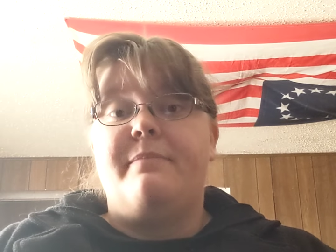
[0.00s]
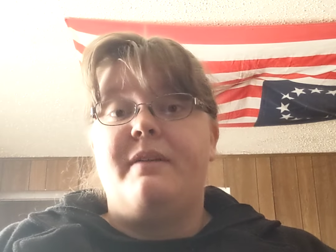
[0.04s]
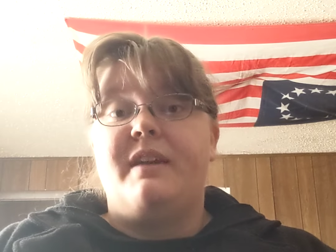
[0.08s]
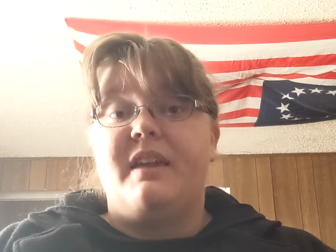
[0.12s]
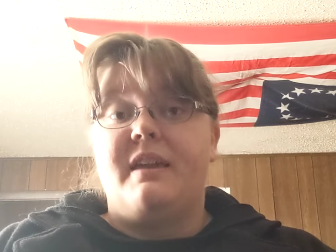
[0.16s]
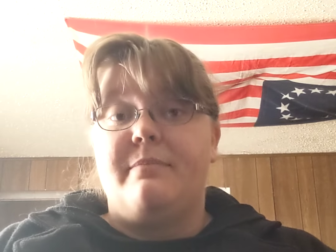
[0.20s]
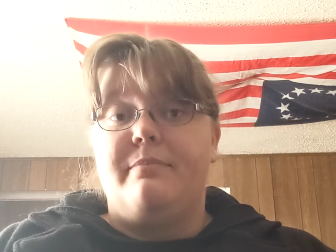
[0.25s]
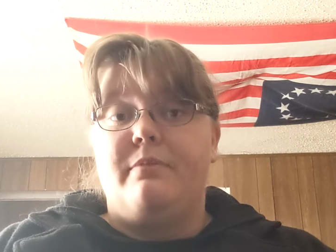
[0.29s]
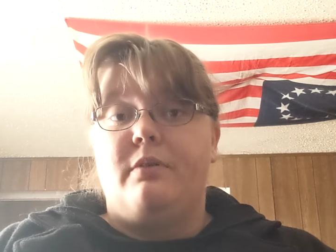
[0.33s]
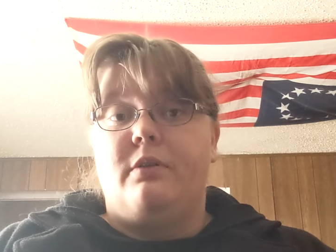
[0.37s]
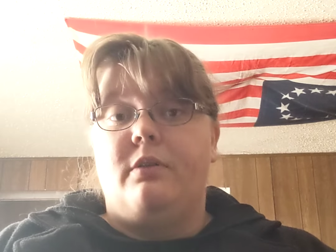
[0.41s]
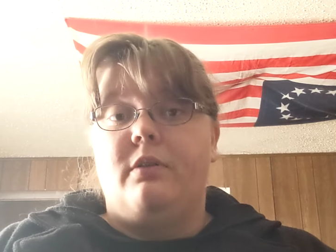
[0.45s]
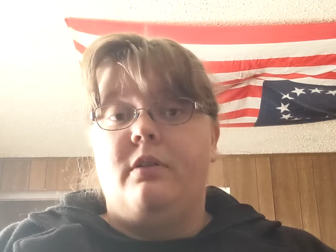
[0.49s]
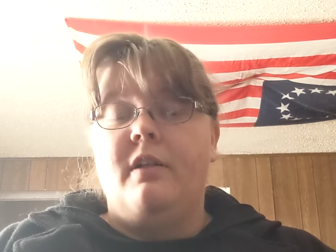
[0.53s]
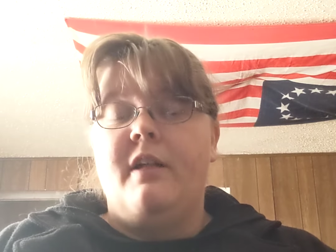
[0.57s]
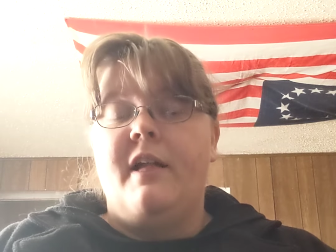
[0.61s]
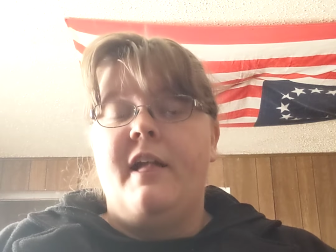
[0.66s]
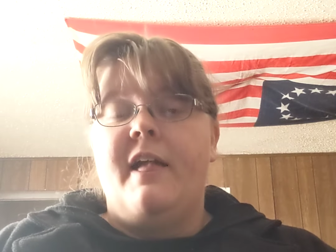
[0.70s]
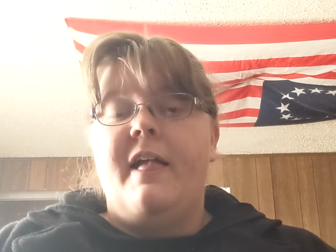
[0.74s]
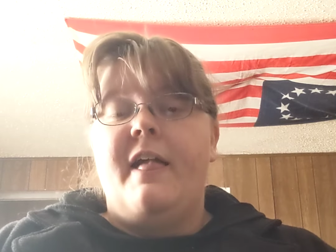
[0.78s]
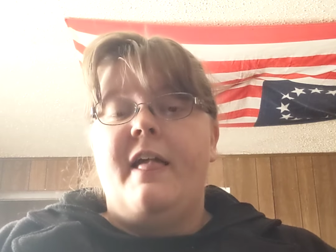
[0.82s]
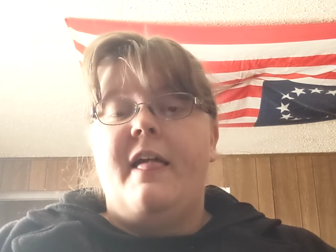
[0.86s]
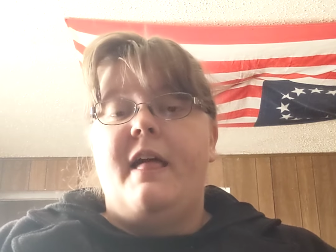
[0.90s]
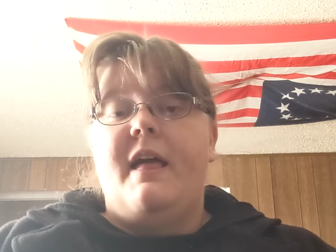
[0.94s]
people
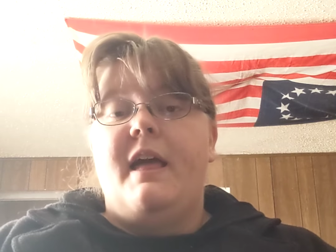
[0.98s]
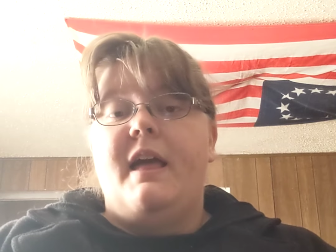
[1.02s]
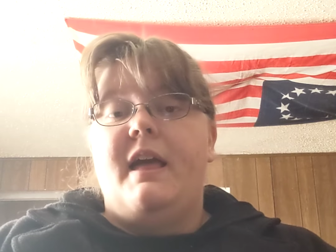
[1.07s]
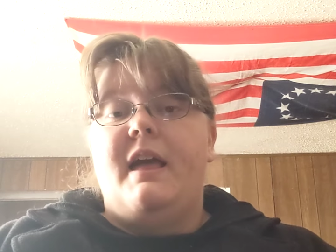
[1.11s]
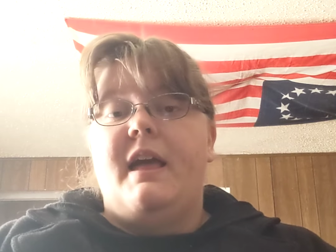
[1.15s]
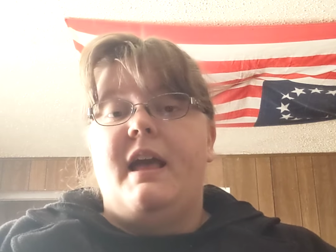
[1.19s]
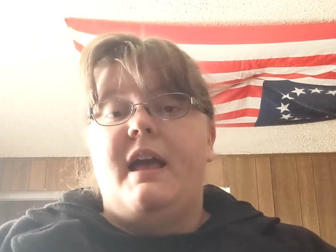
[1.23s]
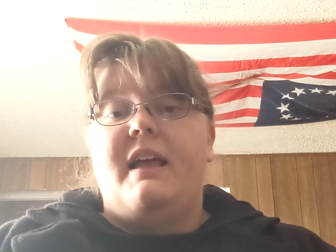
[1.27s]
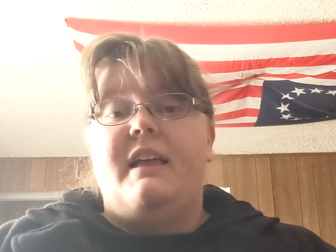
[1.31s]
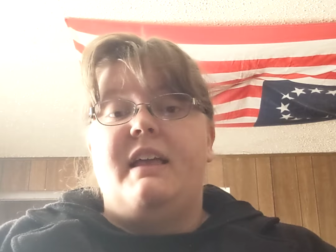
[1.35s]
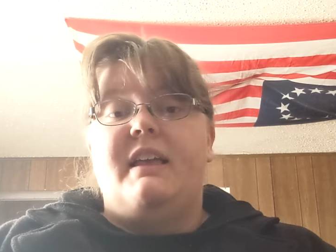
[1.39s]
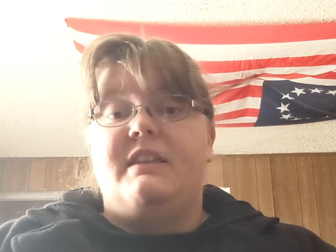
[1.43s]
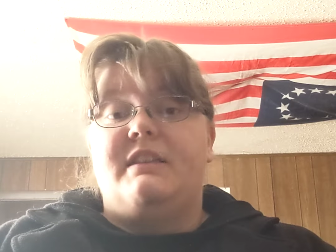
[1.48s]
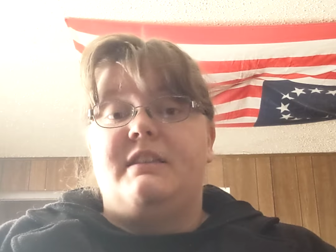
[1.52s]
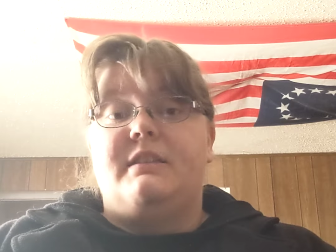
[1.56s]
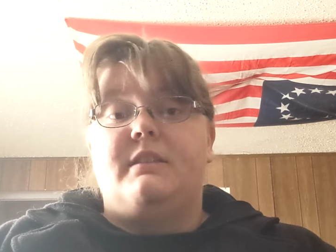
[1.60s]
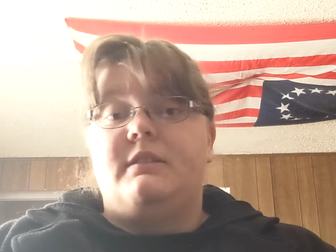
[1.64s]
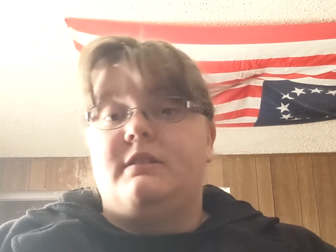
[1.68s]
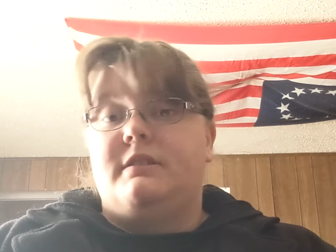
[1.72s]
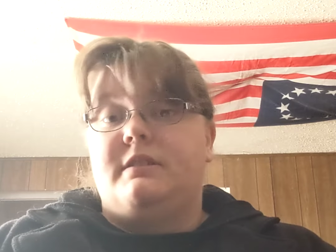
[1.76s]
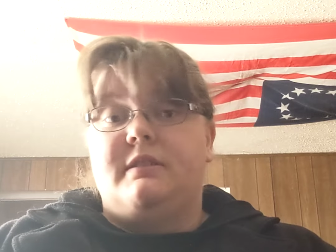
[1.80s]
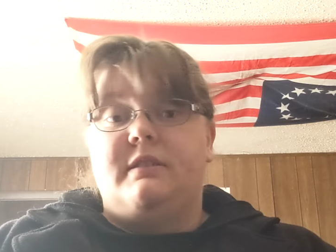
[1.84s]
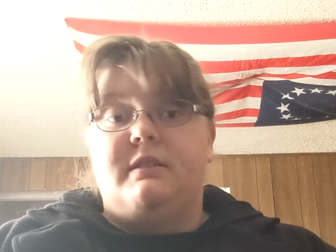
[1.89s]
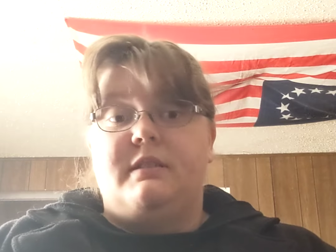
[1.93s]
is
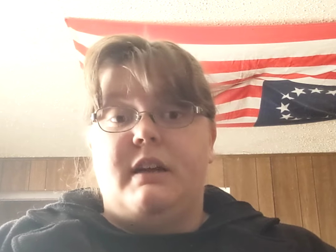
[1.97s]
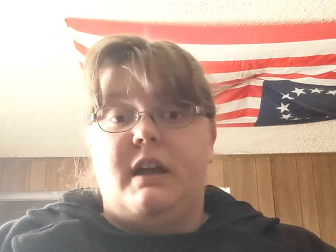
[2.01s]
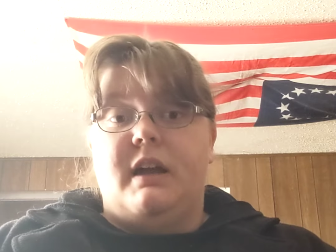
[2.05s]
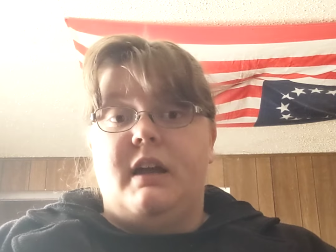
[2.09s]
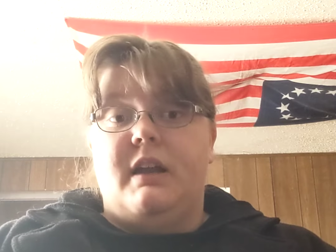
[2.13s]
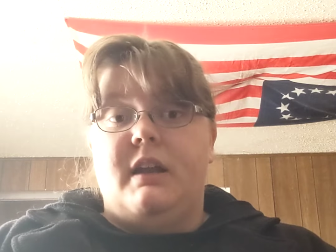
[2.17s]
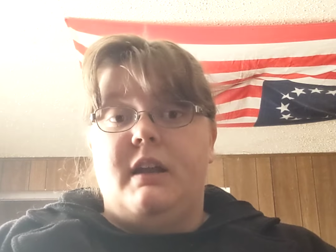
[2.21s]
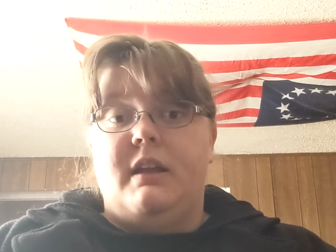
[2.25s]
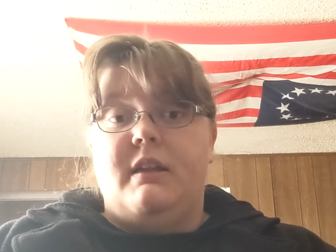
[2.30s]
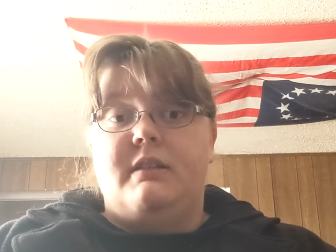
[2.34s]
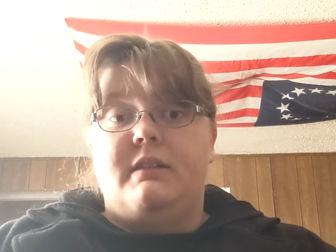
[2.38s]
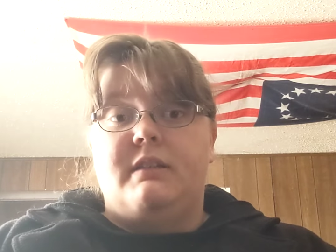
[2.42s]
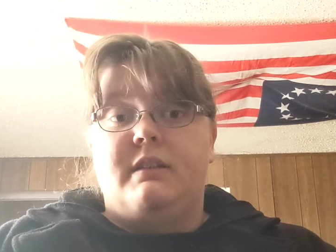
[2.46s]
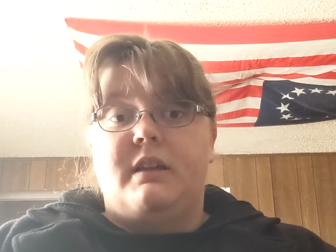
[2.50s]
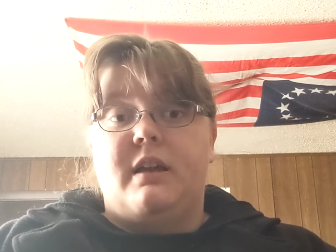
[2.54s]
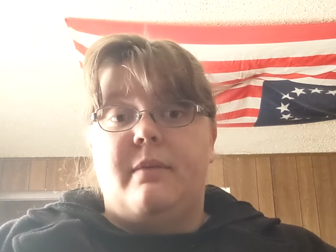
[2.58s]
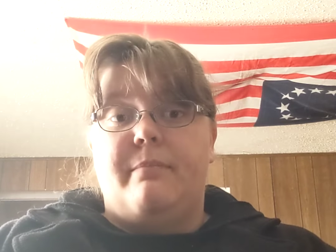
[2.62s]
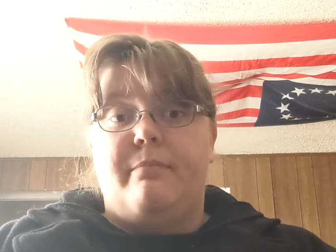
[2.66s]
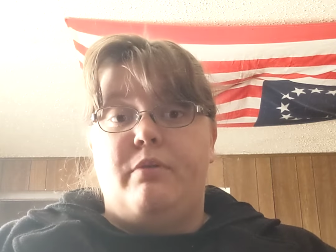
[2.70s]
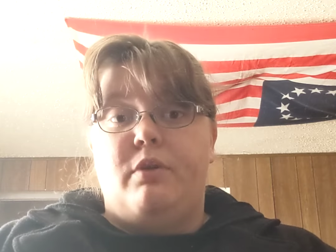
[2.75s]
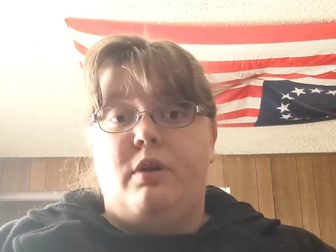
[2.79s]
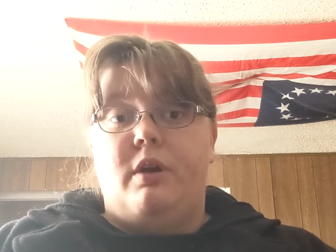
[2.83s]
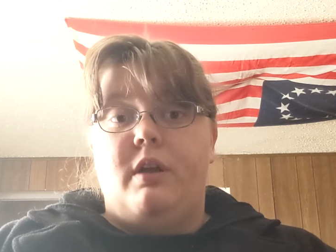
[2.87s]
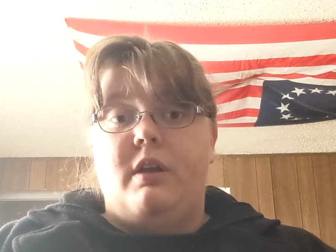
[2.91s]
done. It's
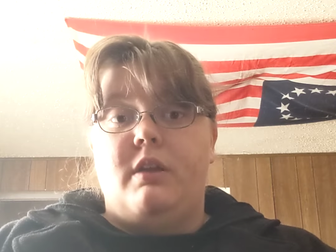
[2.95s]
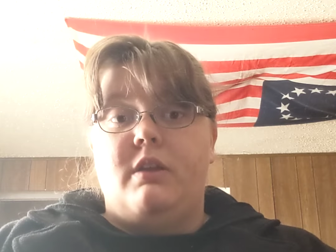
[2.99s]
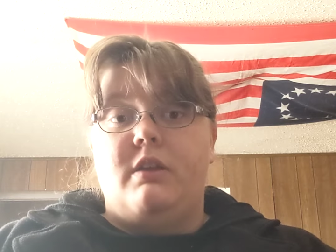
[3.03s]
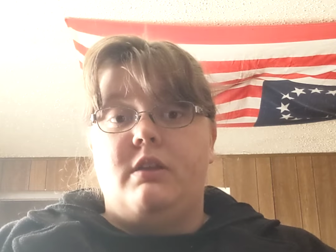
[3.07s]
kaput.